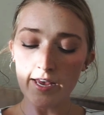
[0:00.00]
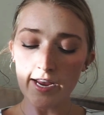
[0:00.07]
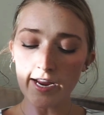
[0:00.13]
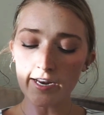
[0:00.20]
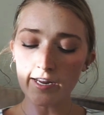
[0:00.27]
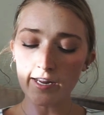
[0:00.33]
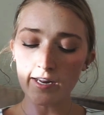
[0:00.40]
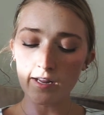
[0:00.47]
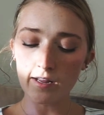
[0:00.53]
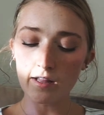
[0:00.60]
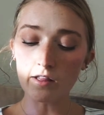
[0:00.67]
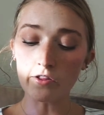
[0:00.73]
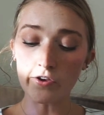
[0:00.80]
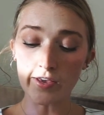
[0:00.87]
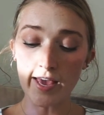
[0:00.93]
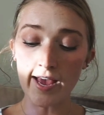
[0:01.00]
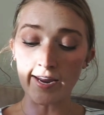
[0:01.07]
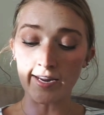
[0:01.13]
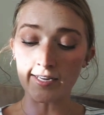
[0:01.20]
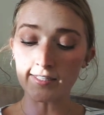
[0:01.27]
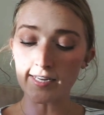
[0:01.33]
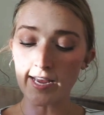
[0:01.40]
He did look
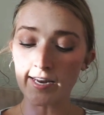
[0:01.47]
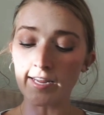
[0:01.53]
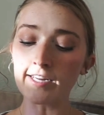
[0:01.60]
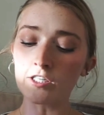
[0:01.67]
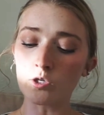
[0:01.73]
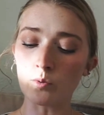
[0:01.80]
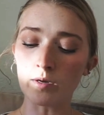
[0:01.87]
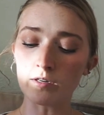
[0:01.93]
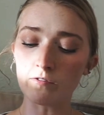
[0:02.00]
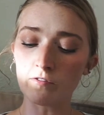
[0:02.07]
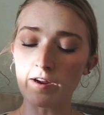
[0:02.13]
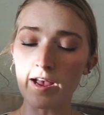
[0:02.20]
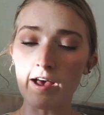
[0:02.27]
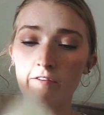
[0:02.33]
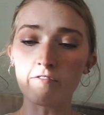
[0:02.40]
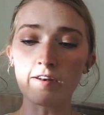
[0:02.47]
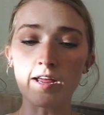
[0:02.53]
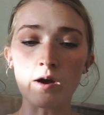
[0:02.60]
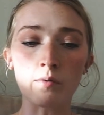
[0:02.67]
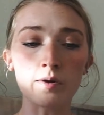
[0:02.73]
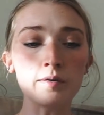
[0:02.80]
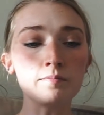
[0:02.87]
at it and into it for half an
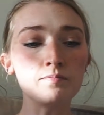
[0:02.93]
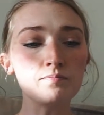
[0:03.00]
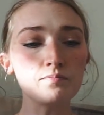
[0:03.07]
hour,